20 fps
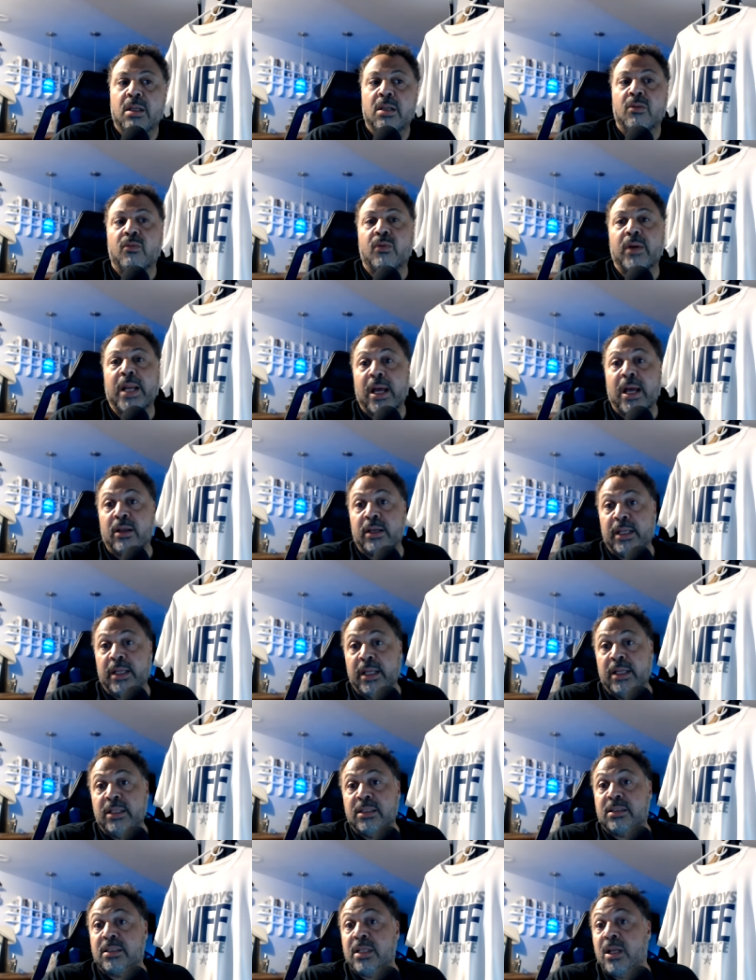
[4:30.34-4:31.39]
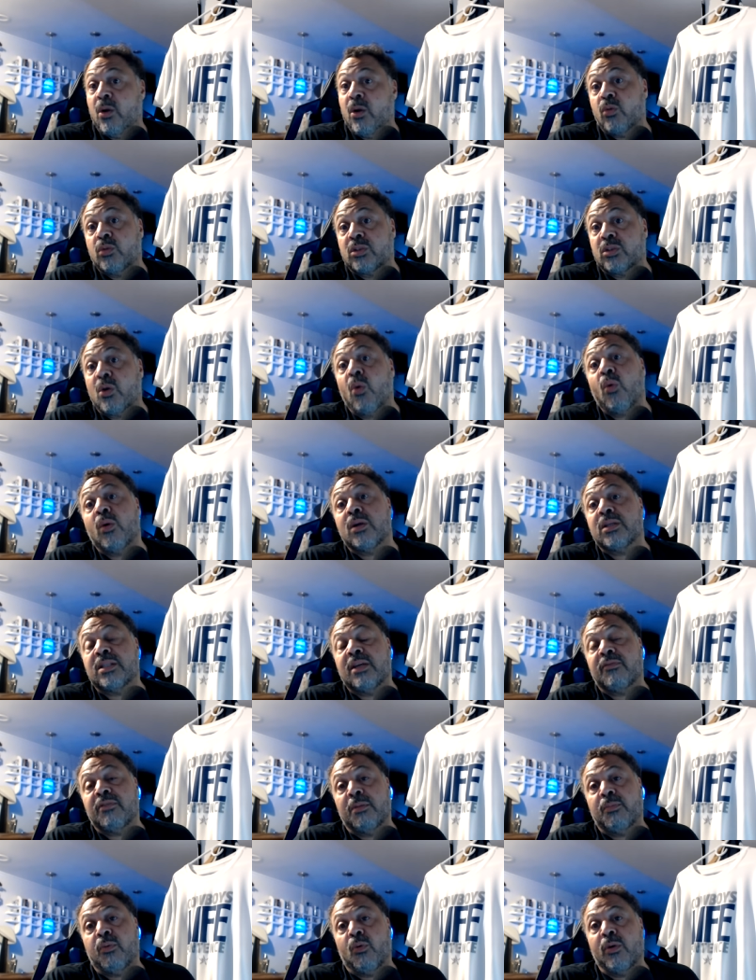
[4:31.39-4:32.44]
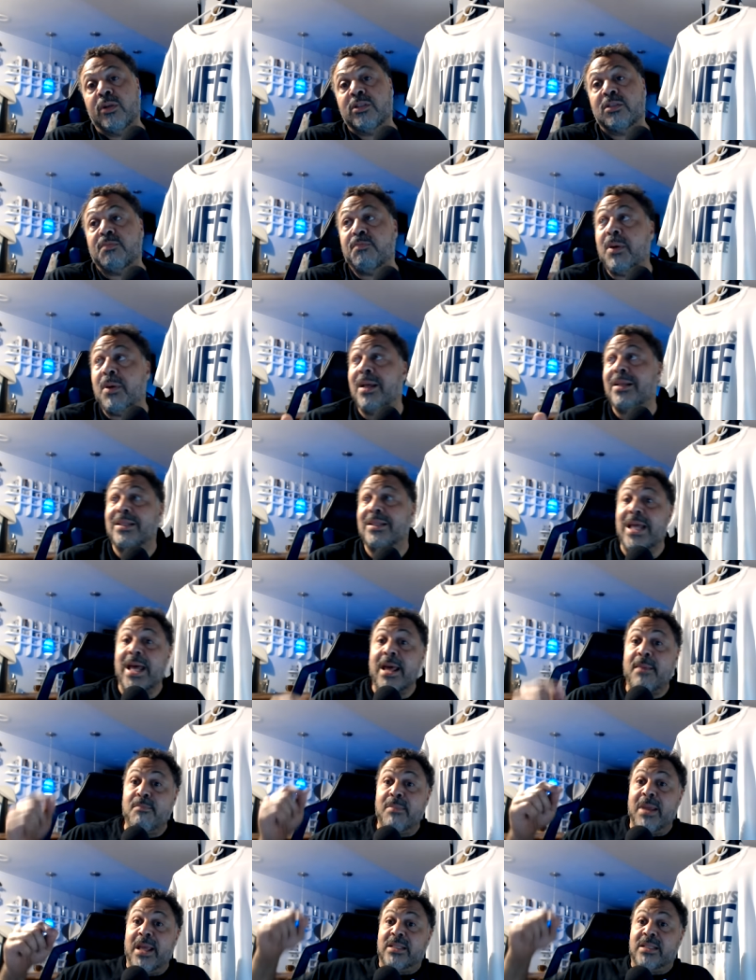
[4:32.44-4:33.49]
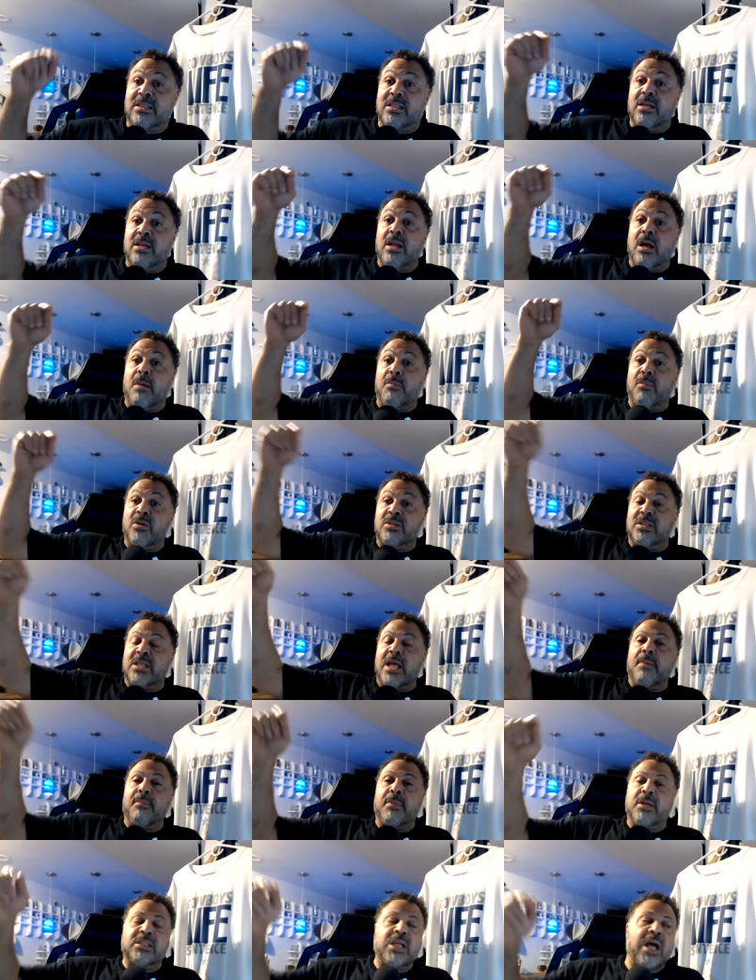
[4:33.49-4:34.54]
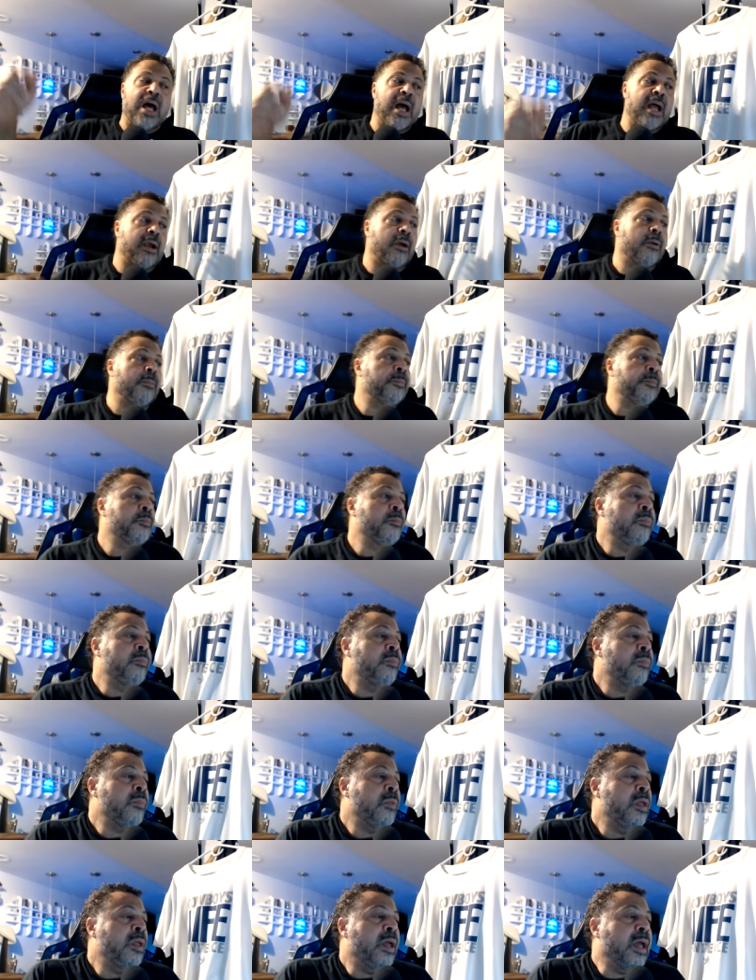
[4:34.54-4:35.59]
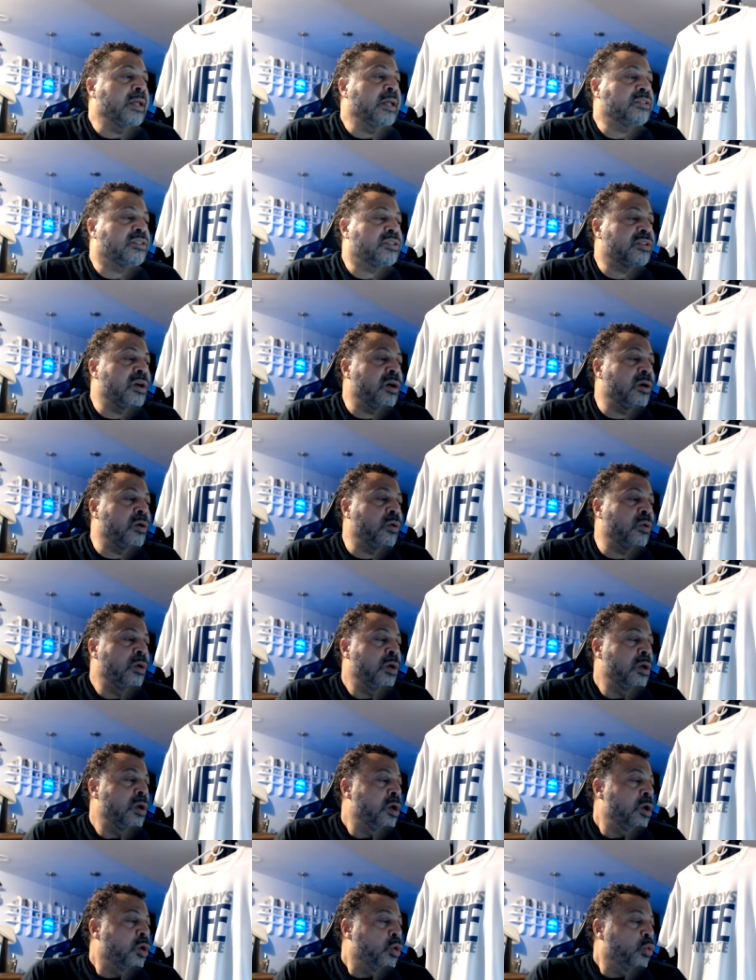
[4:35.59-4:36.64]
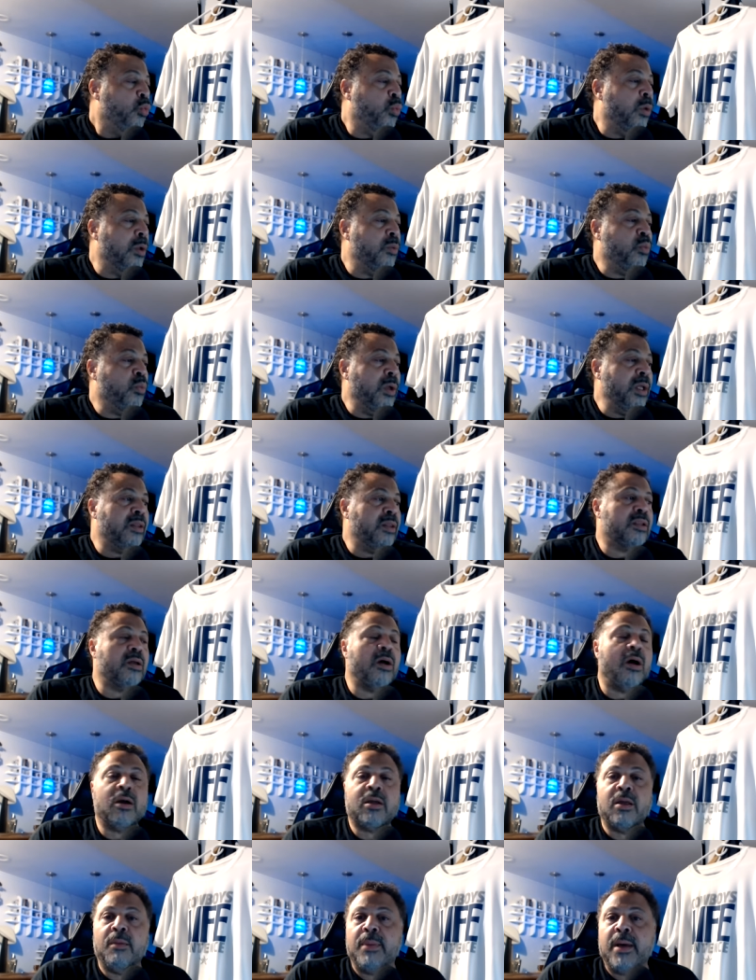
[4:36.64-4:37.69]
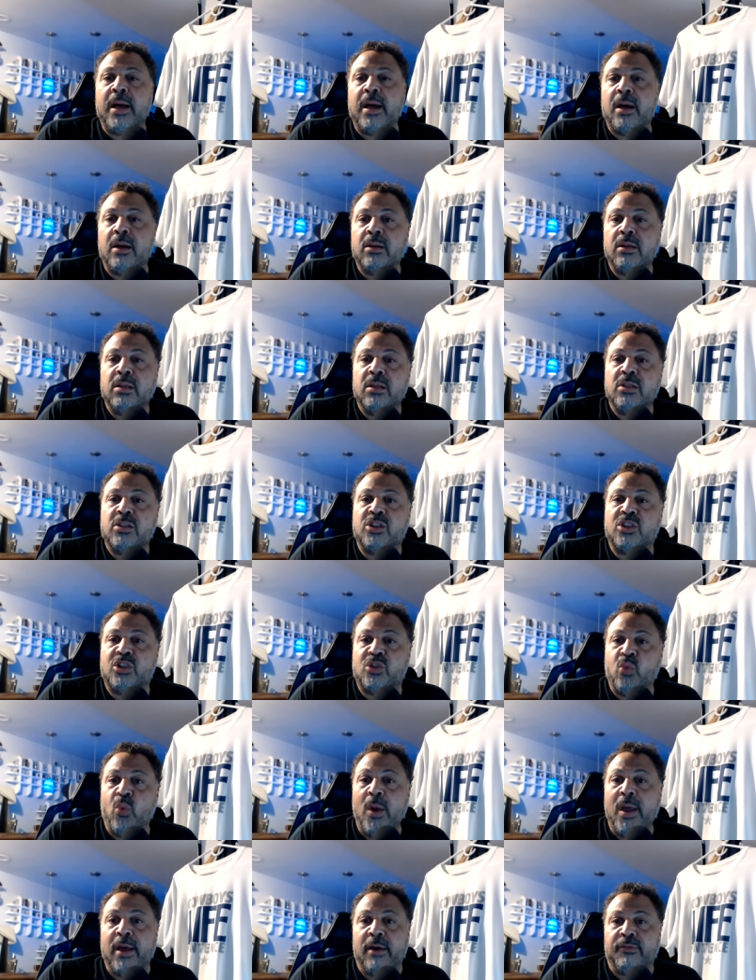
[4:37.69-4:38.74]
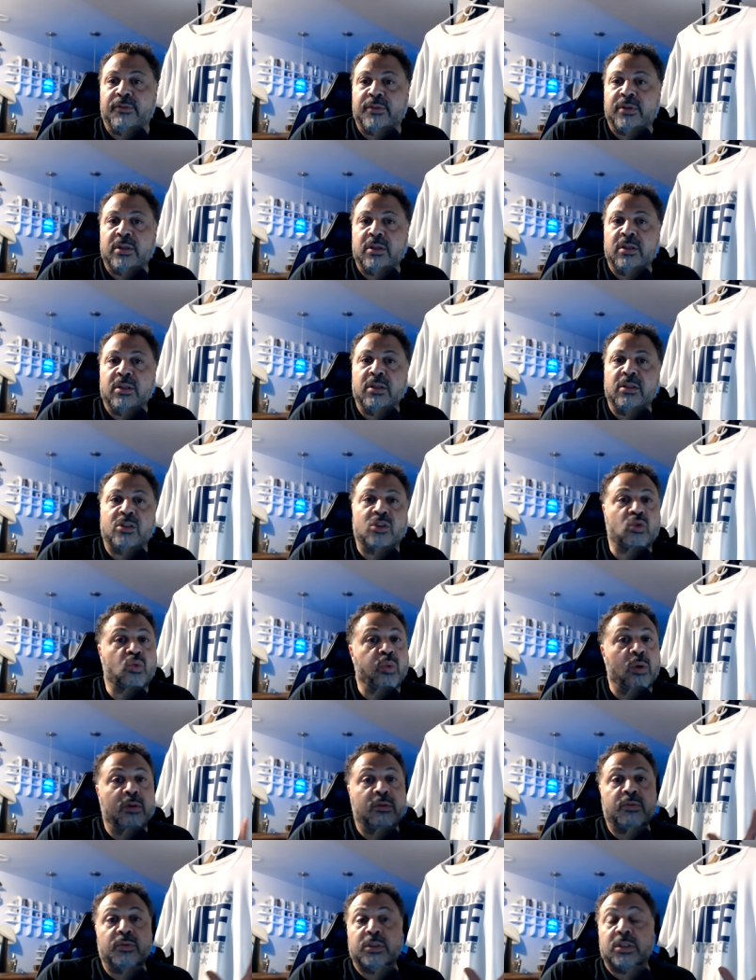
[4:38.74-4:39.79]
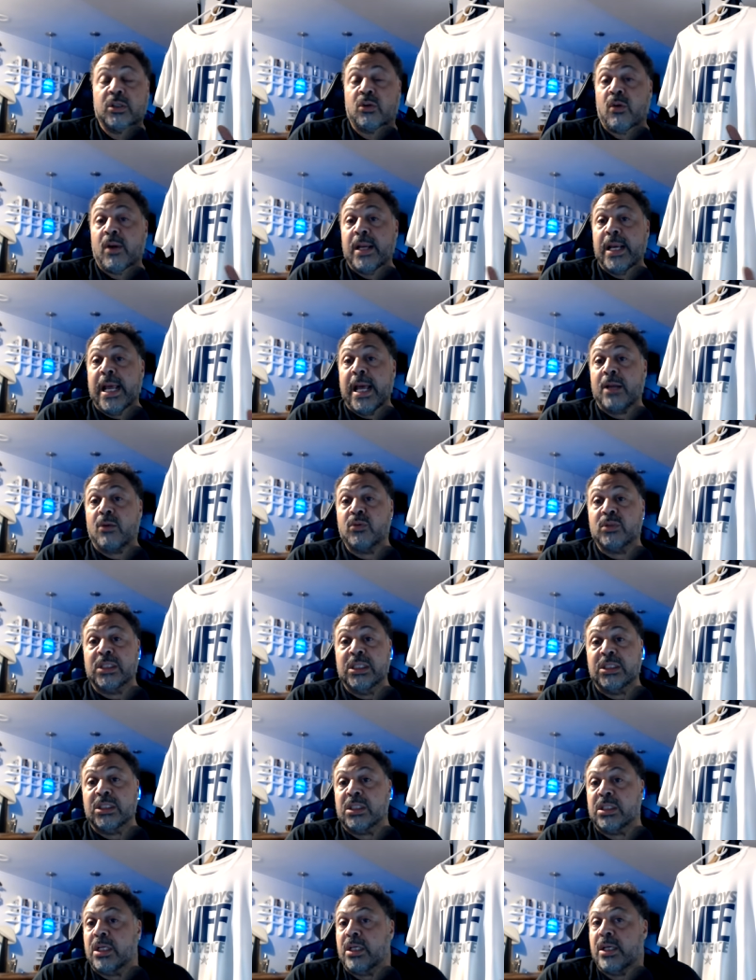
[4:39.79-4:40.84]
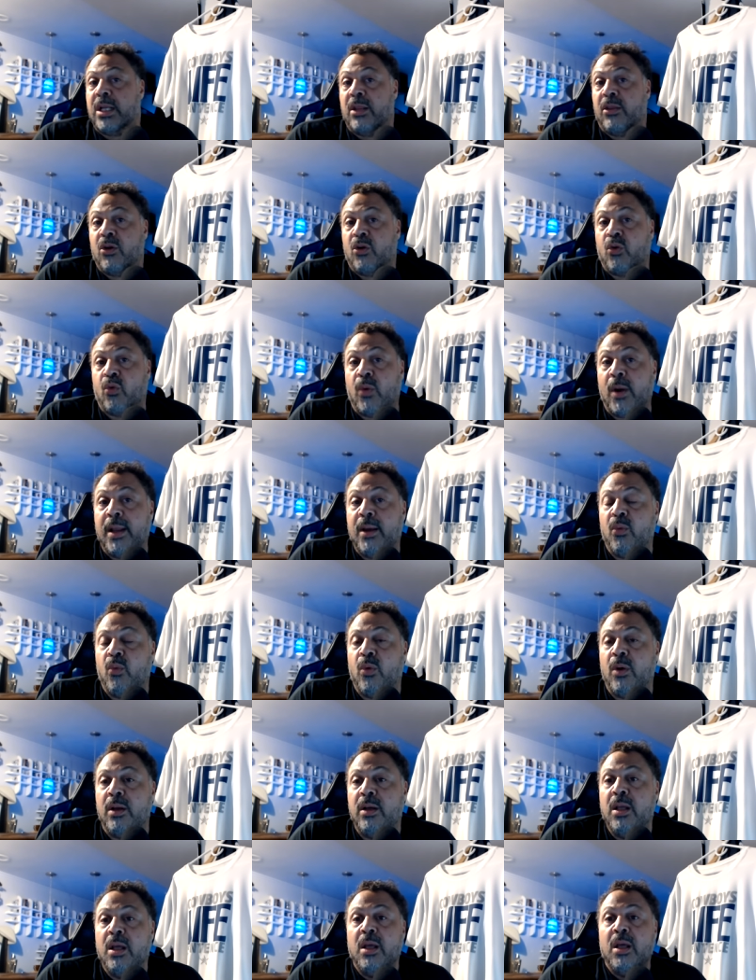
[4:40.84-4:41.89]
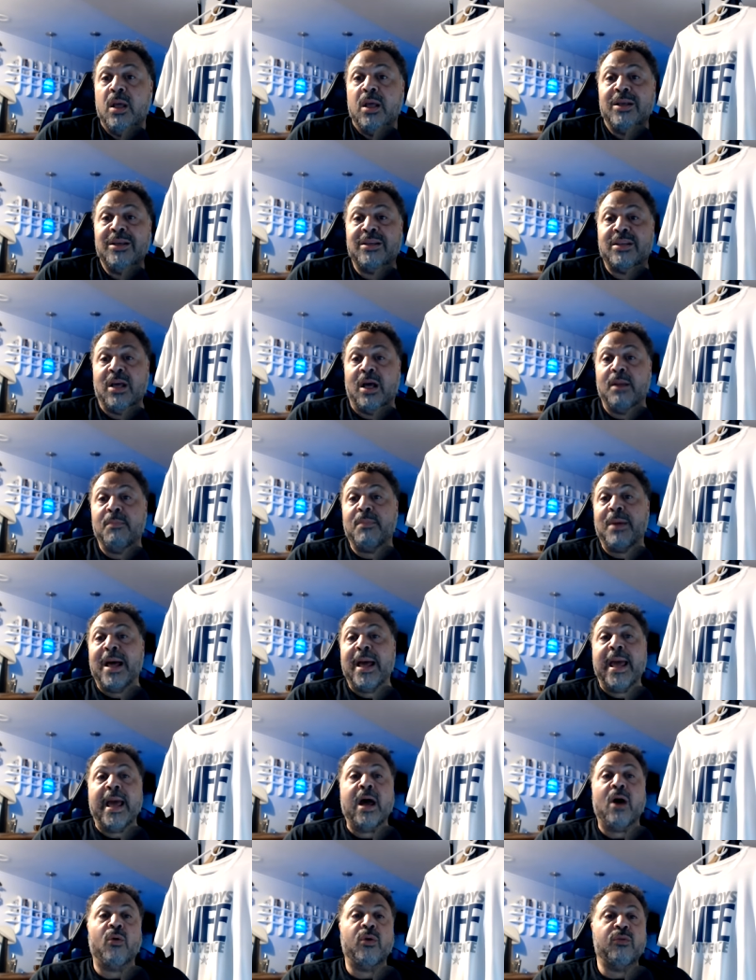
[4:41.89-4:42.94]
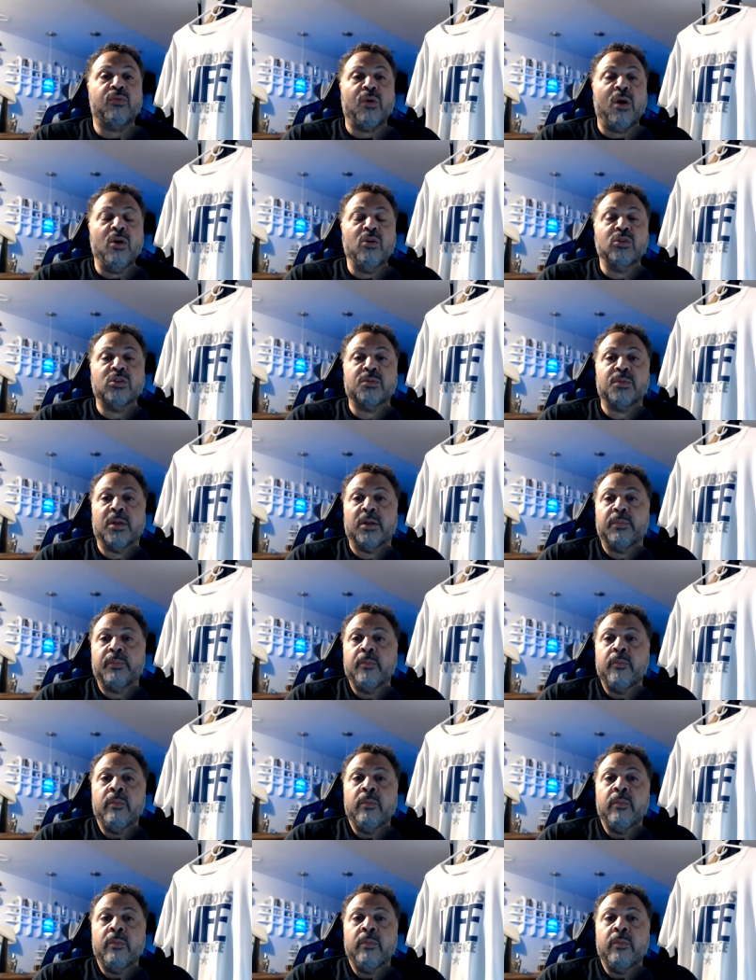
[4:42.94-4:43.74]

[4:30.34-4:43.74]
Reality is they don't score 70 points, but that makes the numbers that much higher. And so when we talk about Swift, Swift was a great acquisition, another great one done by Howie Roseman.